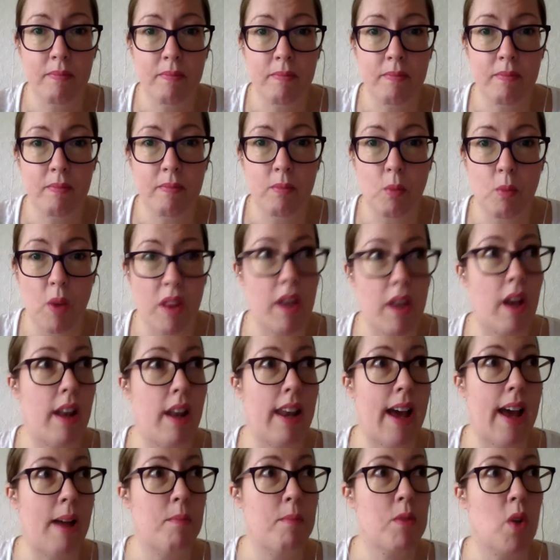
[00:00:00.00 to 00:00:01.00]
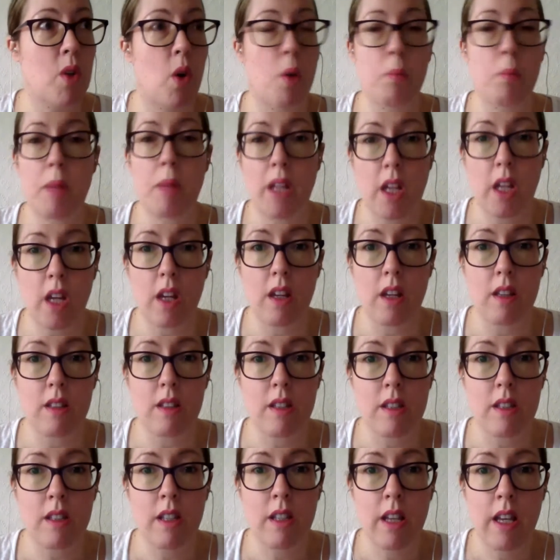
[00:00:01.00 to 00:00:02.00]
with her laptop
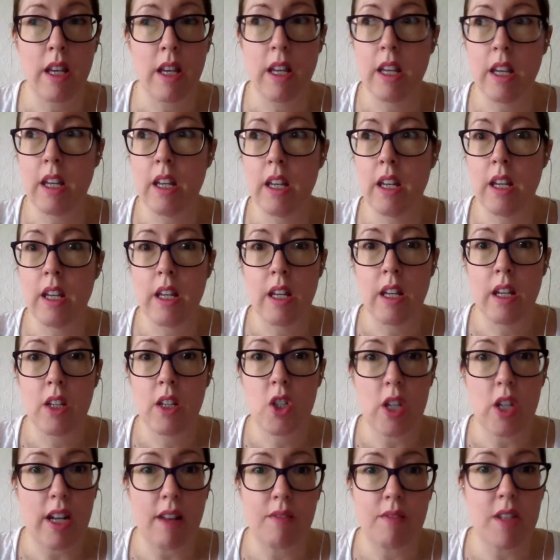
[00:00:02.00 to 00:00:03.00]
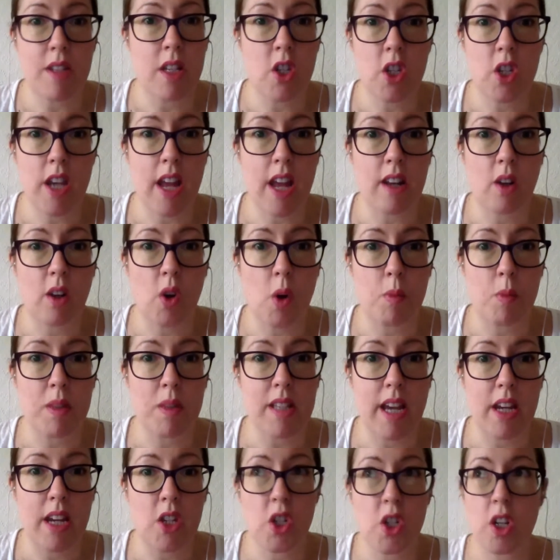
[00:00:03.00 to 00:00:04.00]
because she lived in shared
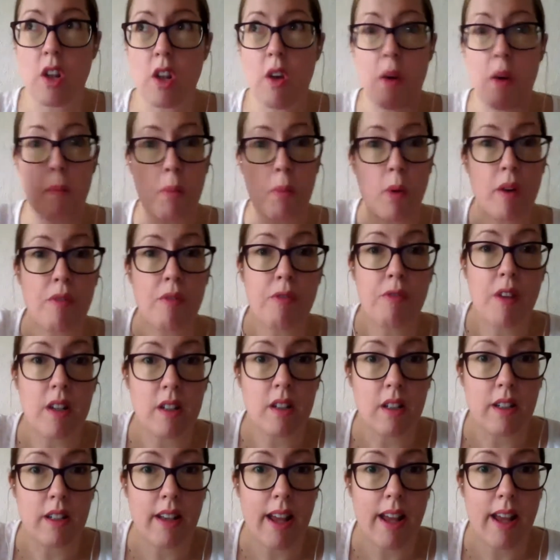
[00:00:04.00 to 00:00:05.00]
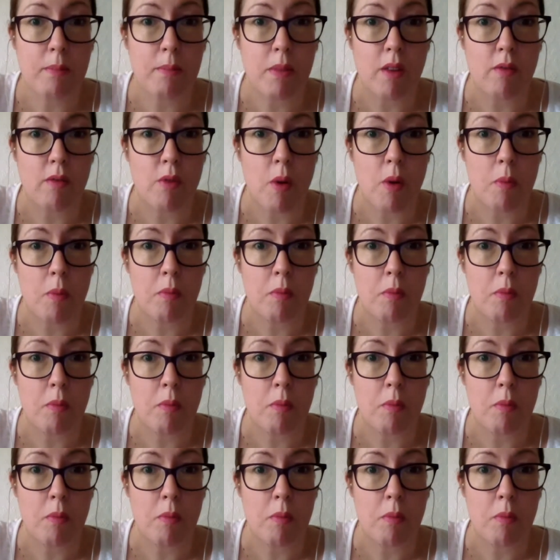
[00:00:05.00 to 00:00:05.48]
accommodation. Her boyfriend had nabbed the room